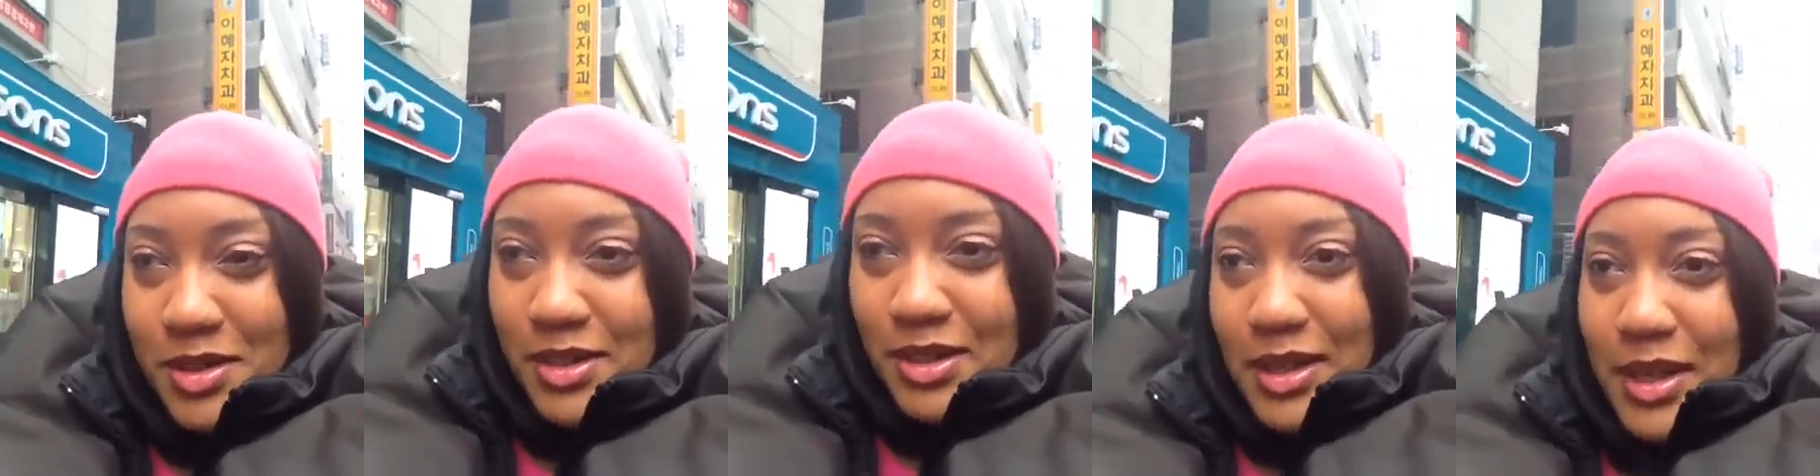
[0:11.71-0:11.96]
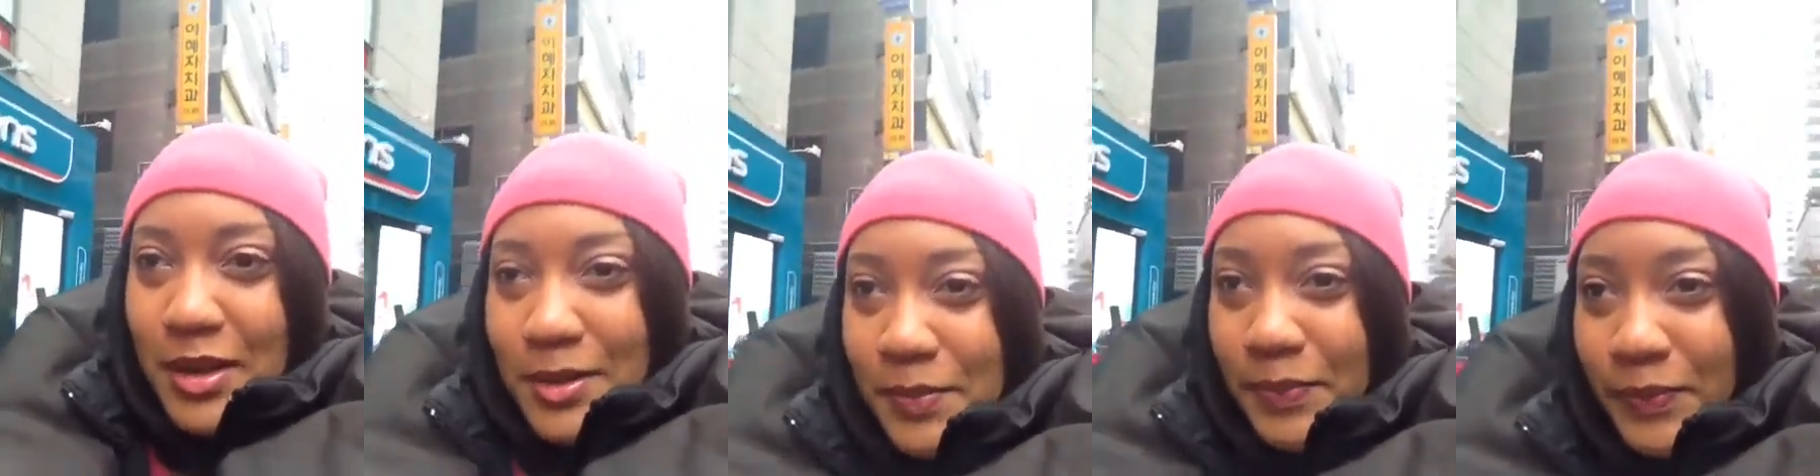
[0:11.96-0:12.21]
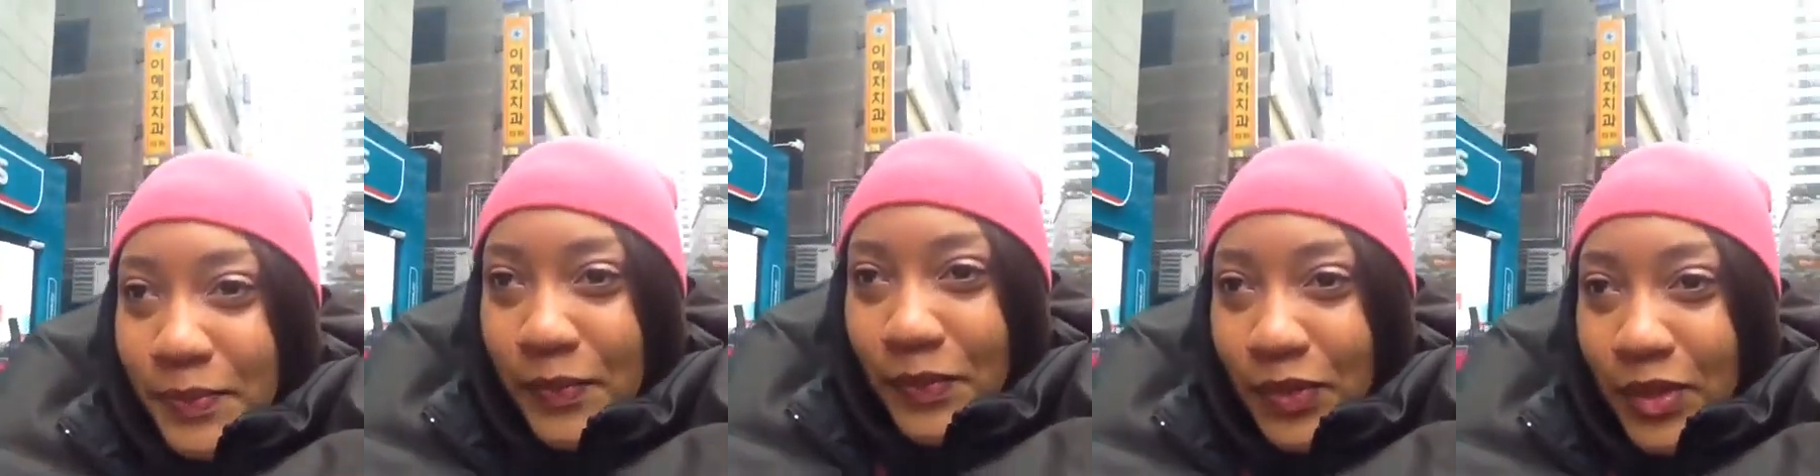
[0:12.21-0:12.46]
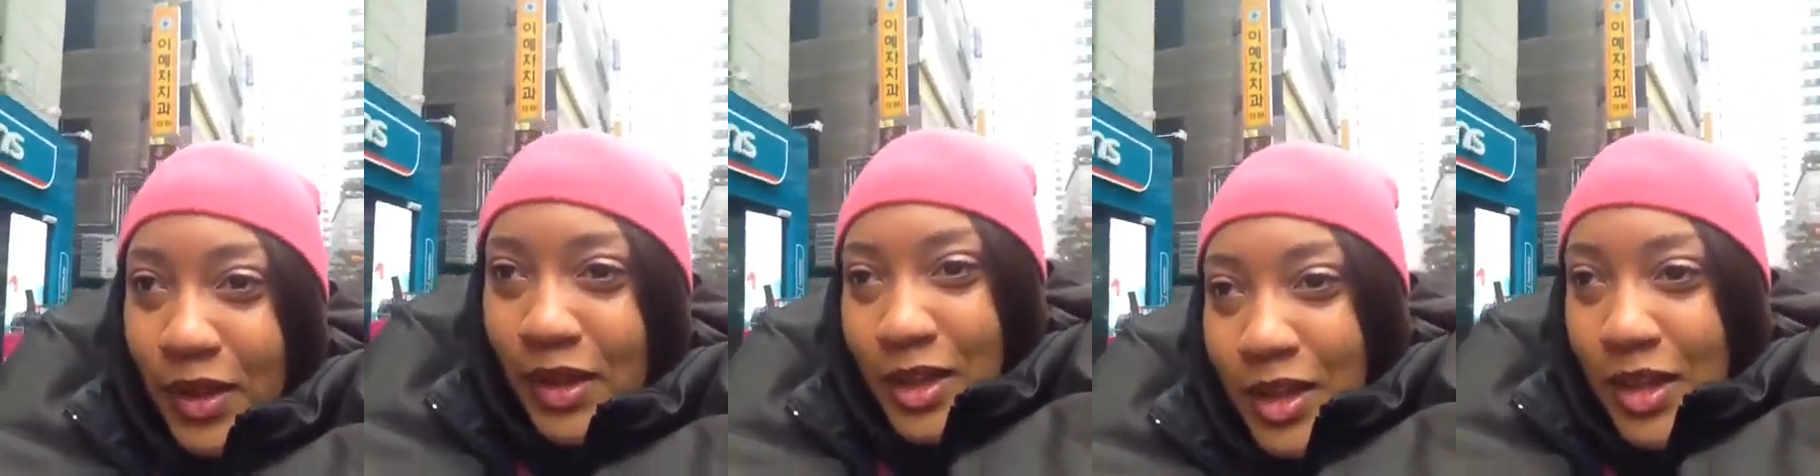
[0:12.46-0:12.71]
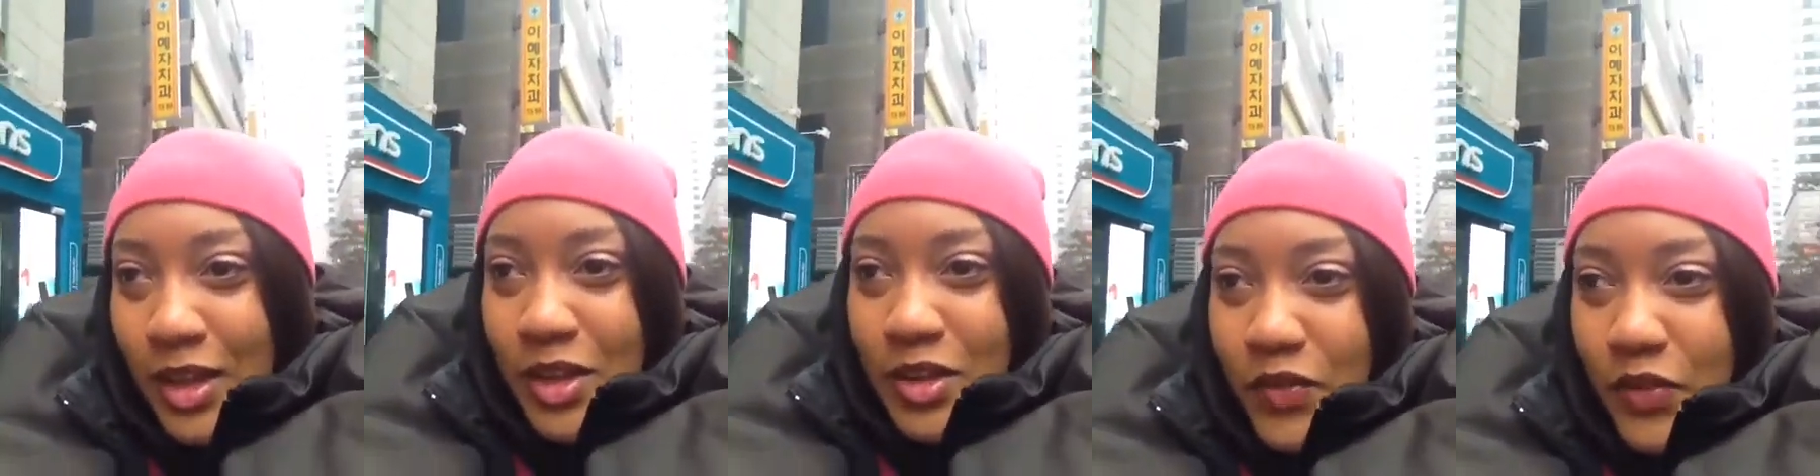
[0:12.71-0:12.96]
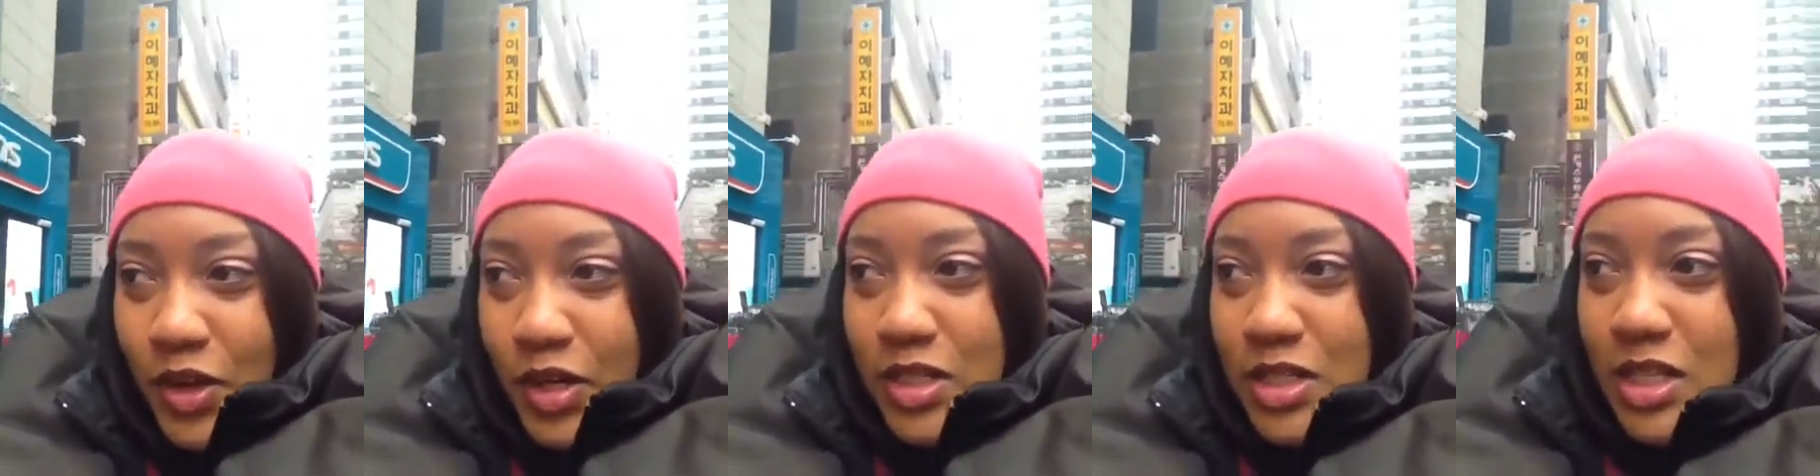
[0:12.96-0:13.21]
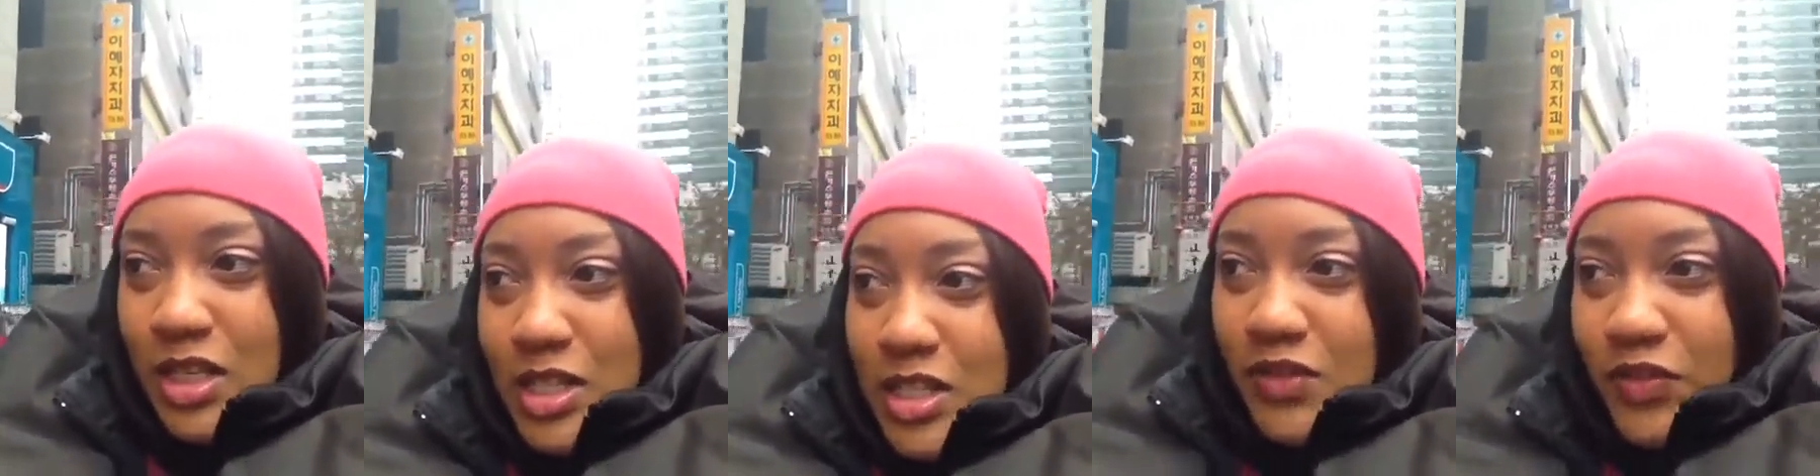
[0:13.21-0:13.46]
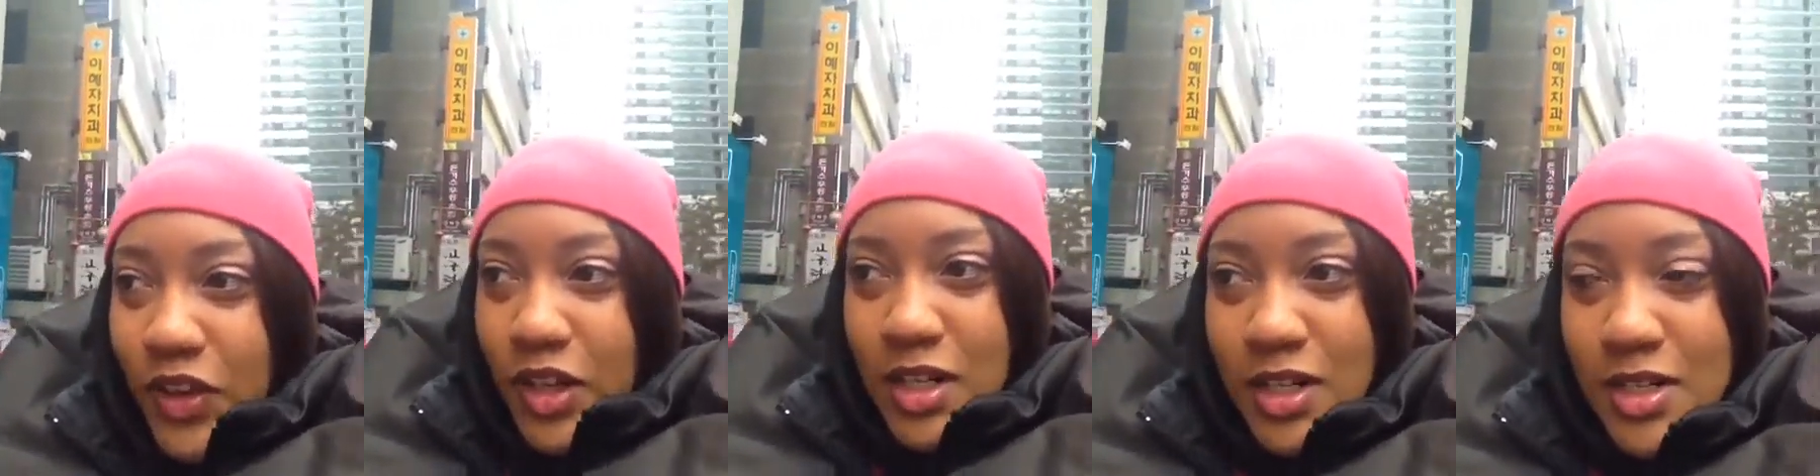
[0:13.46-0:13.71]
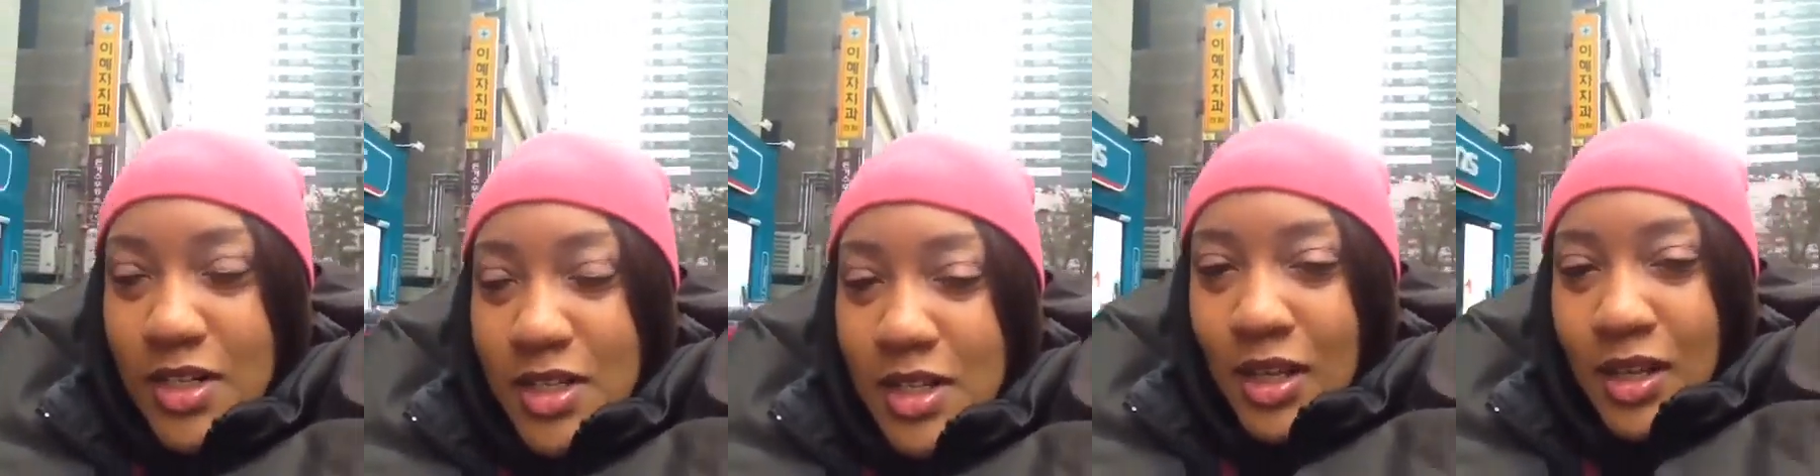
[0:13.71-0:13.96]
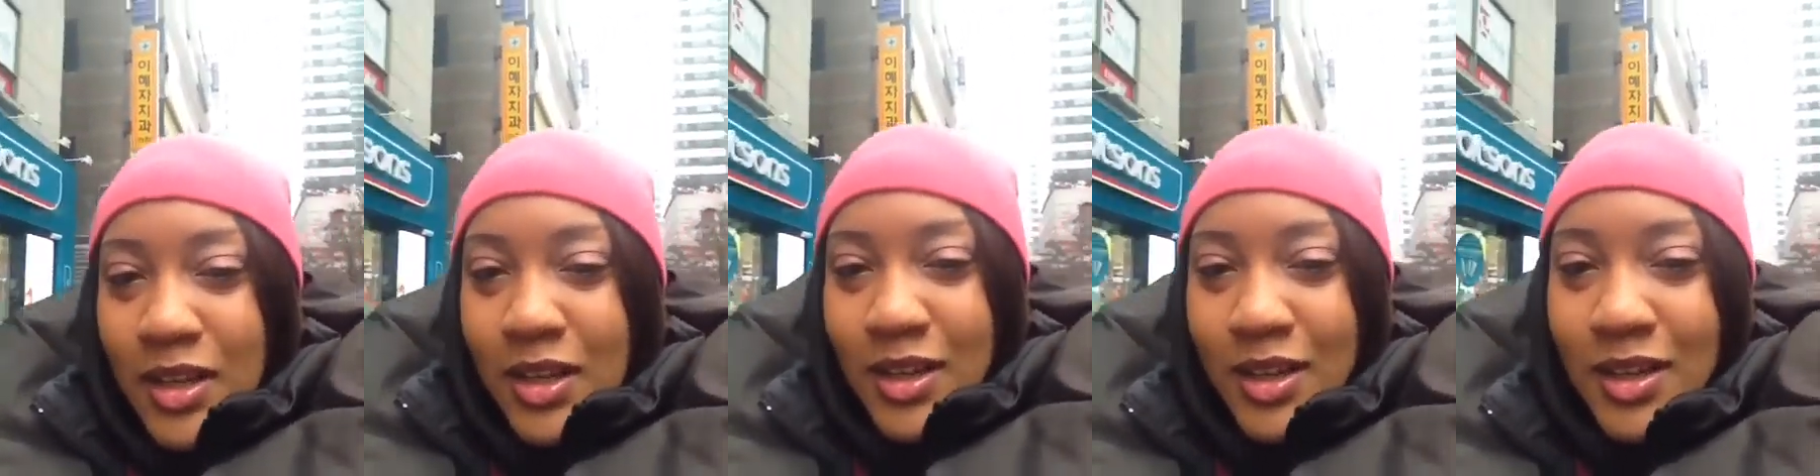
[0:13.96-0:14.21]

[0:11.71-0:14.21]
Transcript: today. First things first,